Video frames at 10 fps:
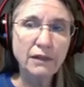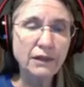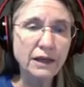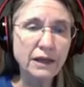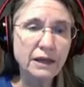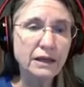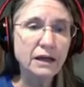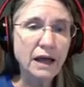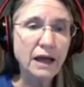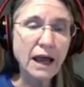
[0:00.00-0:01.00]
the
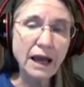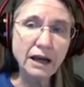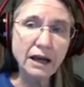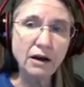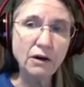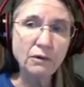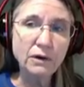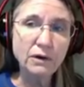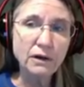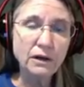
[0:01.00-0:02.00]
echo
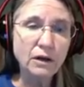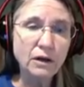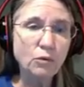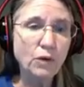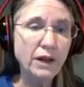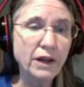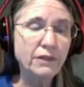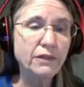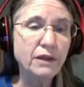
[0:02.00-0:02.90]
with